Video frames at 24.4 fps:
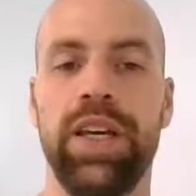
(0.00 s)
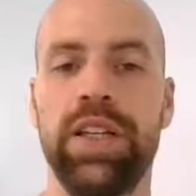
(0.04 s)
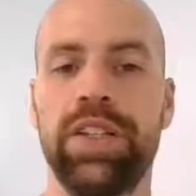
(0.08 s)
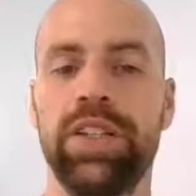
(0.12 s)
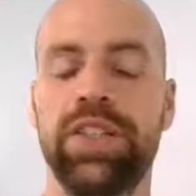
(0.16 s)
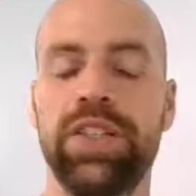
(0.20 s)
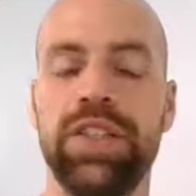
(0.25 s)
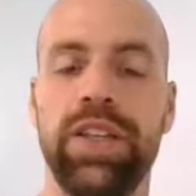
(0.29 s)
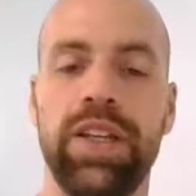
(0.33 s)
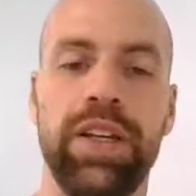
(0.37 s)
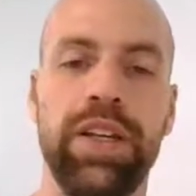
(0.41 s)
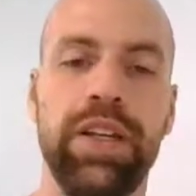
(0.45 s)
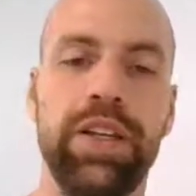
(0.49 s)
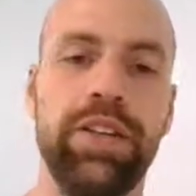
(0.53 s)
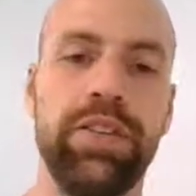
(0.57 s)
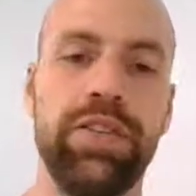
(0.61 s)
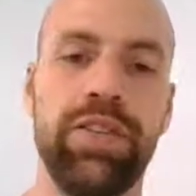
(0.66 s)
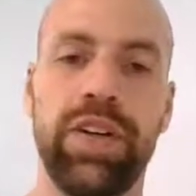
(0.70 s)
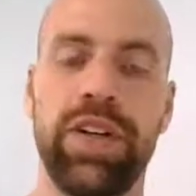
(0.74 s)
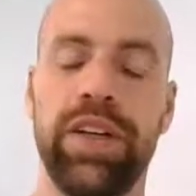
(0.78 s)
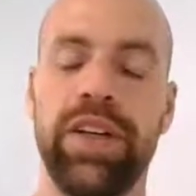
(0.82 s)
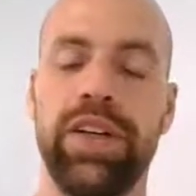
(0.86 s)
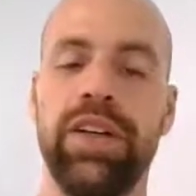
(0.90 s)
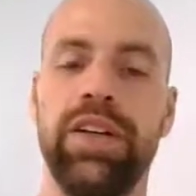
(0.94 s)
action
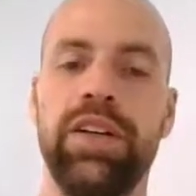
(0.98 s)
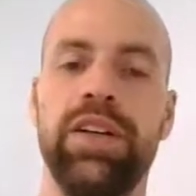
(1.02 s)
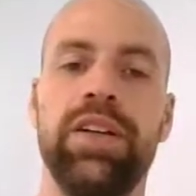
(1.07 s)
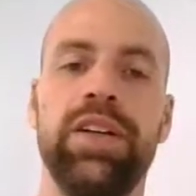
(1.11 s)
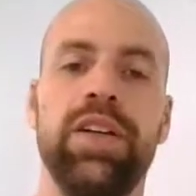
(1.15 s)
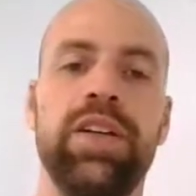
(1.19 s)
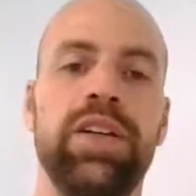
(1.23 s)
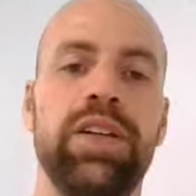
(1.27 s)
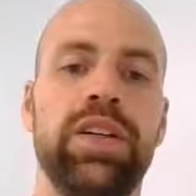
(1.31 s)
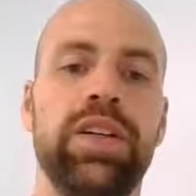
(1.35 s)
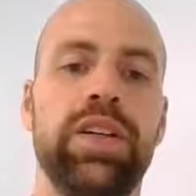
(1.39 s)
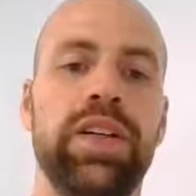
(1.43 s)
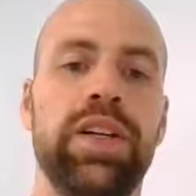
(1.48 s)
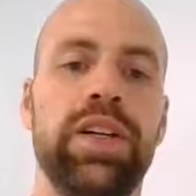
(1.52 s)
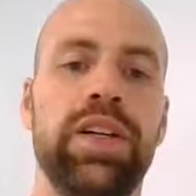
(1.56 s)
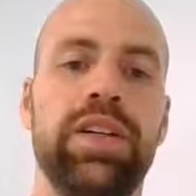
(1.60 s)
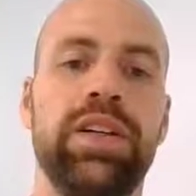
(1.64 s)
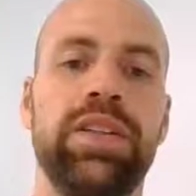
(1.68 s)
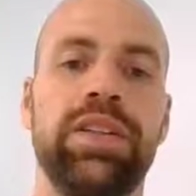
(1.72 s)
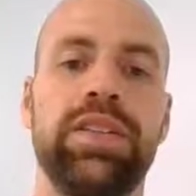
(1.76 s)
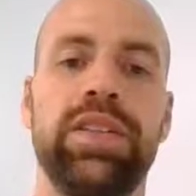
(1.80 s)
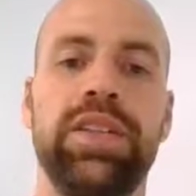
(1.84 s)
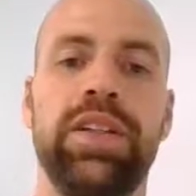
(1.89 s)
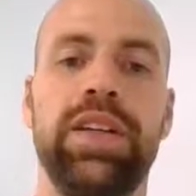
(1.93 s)
identifier,
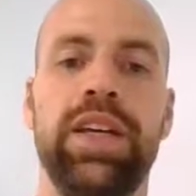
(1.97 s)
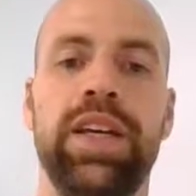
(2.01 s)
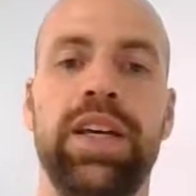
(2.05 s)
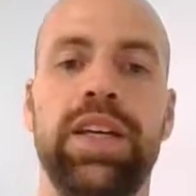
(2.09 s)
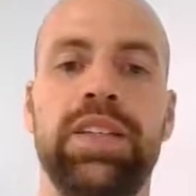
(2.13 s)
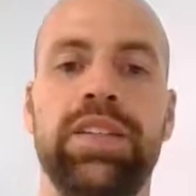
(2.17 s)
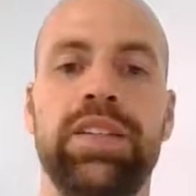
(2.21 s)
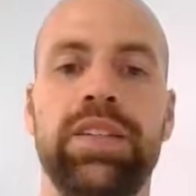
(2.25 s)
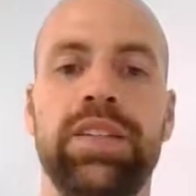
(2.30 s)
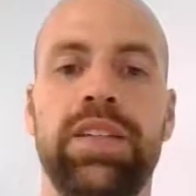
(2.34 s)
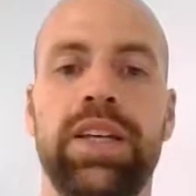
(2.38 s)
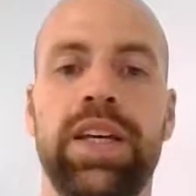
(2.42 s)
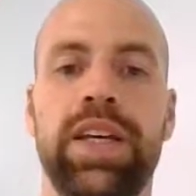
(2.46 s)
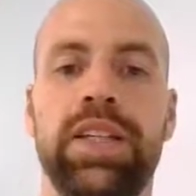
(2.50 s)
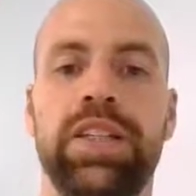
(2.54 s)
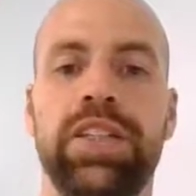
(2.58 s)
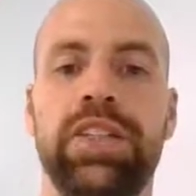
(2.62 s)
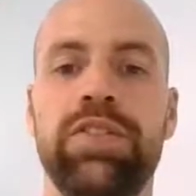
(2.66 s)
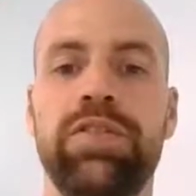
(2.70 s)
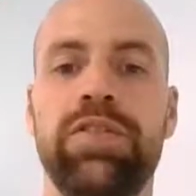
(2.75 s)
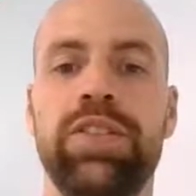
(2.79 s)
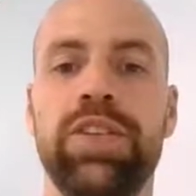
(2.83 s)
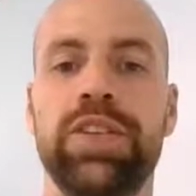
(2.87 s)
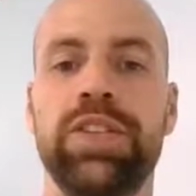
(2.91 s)
and add an
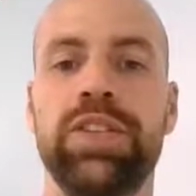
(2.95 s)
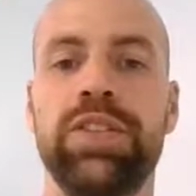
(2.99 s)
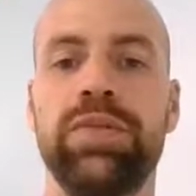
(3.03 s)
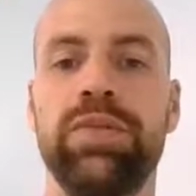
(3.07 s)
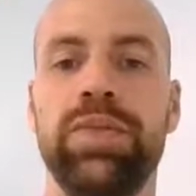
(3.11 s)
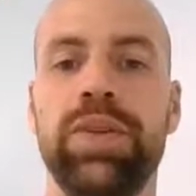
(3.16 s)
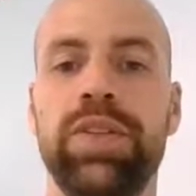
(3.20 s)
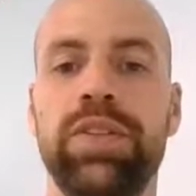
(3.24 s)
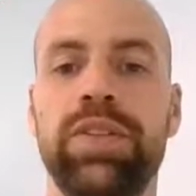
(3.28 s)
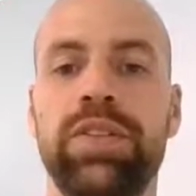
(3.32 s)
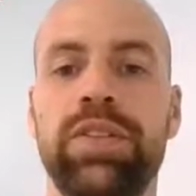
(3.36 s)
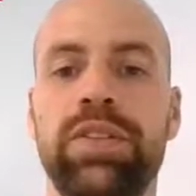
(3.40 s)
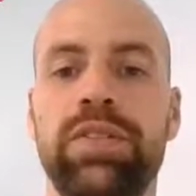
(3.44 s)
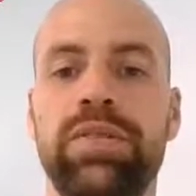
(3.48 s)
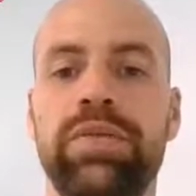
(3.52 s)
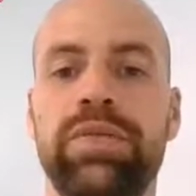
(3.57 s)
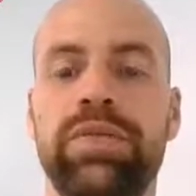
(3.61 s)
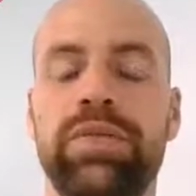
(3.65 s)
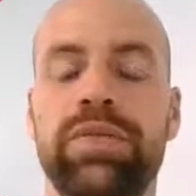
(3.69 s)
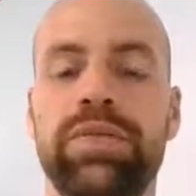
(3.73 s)
action function module.